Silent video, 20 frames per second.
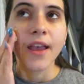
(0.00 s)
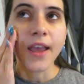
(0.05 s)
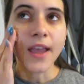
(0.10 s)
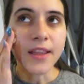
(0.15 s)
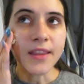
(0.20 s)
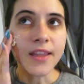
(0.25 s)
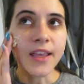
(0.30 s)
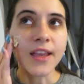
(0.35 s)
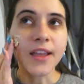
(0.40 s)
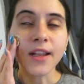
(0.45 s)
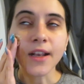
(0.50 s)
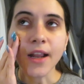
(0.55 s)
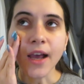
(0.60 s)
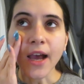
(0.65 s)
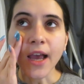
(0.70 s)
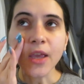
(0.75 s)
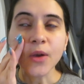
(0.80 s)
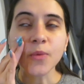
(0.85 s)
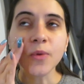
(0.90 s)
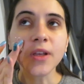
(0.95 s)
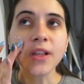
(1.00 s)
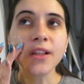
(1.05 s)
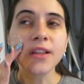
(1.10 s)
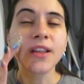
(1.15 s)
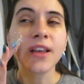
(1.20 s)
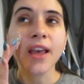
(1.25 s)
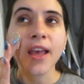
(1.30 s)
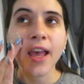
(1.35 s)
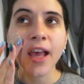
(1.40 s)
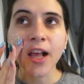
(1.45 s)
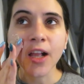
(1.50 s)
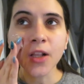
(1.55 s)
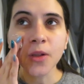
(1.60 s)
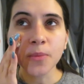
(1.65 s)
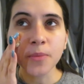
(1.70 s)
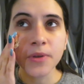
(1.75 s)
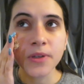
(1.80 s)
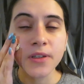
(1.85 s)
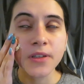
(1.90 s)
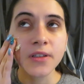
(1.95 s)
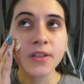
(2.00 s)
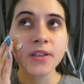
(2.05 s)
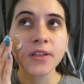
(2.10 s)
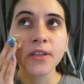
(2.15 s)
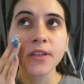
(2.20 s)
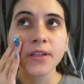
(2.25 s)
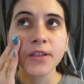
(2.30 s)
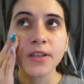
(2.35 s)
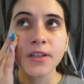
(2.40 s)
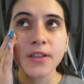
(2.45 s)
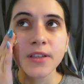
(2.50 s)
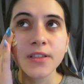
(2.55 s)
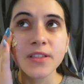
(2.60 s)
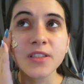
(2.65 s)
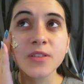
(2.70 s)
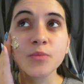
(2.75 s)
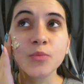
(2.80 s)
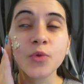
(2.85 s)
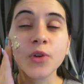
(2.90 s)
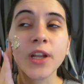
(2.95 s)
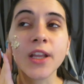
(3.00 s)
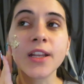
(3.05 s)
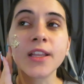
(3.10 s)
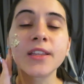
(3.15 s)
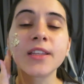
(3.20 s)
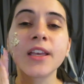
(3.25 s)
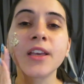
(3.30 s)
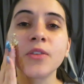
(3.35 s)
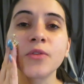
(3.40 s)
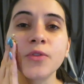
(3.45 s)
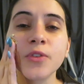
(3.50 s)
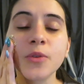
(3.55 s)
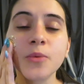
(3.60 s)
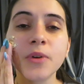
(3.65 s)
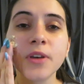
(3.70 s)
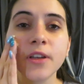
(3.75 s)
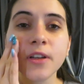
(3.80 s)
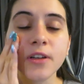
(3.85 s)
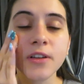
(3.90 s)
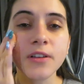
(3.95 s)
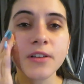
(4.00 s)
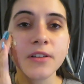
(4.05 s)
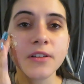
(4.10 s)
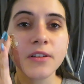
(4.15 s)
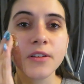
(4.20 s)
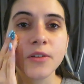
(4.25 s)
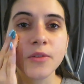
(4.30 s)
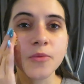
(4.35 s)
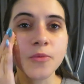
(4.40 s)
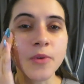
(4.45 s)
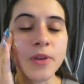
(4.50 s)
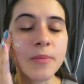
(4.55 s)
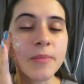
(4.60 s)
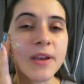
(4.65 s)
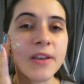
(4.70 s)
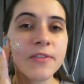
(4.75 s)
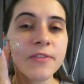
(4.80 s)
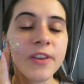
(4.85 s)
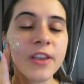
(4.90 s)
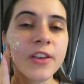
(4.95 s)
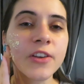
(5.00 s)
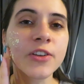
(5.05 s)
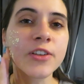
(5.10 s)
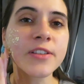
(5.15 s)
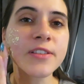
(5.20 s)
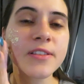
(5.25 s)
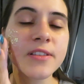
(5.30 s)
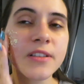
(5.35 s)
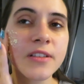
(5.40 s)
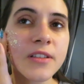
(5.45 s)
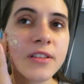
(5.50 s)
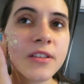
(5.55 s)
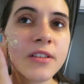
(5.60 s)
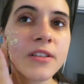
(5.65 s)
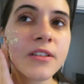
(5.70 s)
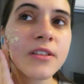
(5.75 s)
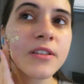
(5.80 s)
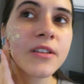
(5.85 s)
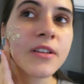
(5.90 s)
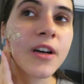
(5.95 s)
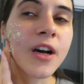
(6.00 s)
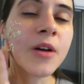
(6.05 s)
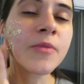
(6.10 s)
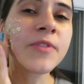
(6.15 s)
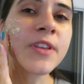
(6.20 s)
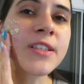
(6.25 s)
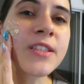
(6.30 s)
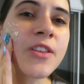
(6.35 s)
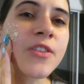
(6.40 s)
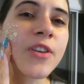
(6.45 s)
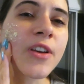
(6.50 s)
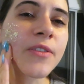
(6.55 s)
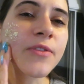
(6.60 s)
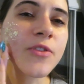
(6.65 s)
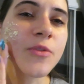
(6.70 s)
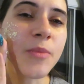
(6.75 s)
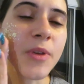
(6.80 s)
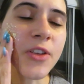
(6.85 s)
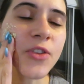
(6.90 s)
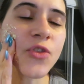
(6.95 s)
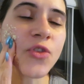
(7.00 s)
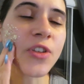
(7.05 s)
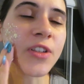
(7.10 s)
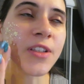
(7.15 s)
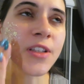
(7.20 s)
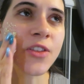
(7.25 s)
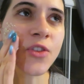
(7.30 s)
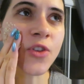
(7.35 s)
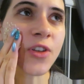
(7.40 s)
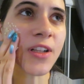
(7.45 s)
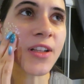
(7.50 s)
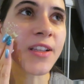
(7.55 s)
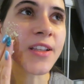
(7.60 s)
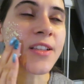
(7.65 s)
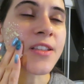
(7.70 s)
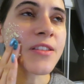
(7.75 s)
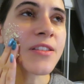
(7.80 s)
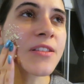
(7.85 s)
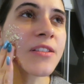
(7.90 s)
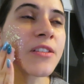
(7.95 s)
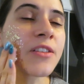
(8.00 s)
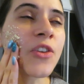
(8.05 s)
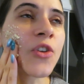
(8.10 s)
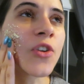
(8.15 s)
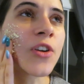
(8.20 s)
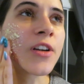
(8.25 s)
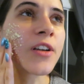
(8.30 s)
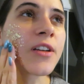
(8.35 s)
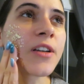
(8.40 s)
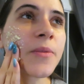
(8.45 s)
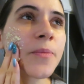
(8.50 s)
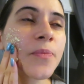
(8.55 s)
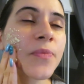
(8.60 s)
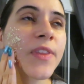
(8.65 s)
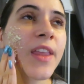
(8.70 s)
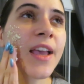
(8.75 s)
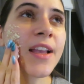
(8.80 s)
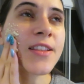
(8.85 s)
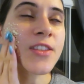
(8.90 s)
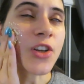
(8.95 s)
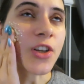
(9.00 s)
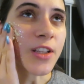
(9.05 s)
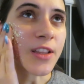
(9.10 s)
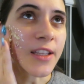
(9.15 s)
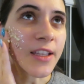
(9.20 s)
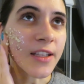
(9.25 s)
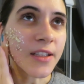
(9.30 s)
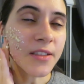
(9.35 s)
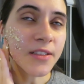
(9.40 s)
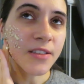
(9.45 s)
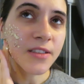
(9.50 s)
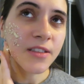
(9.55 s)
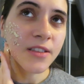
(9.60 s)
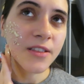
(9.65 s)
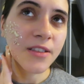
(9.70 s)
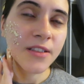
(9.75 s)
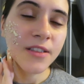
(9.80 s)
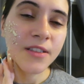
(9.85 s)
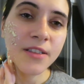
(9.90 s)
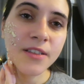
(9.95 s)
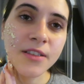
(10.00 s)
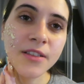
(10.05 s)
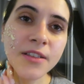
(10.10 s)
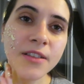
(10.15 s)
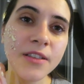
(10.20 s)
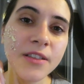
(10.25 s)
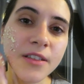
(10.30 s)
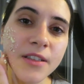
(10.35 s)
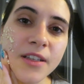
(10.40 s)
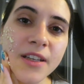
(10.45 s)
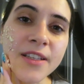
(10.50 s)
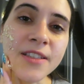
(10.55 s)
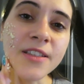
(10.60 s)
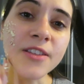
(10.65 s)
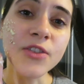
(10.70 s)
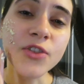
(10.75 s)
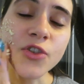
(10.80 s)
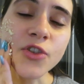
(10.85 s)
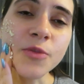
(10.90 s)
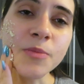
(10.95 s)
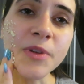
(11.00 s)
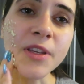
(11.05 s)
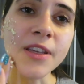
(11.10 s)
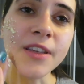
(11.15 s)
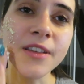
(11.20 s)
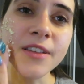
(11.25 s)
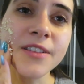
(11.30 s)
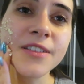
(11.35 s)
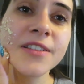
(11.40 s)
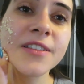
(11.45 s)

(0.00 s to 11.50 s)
And then I will help spread it everywhere with my fingers. Obviously you have to make sure that your hands are clean, as it should be.